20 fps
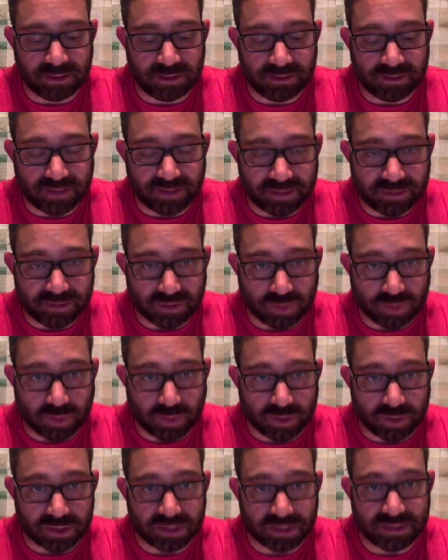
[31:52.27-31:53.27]
That's the
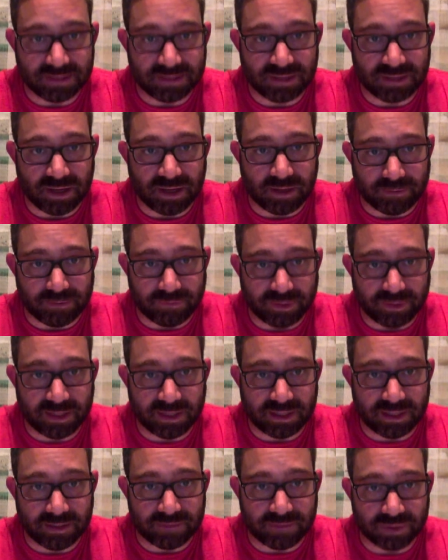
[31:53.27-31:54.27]
question. Is God free to
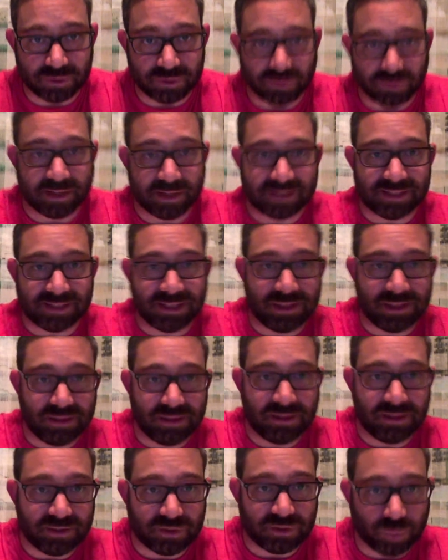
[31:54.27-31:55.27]
give his grace in
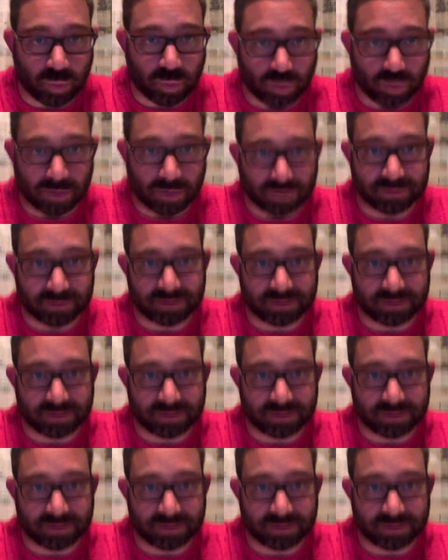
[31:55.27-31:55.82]
this world,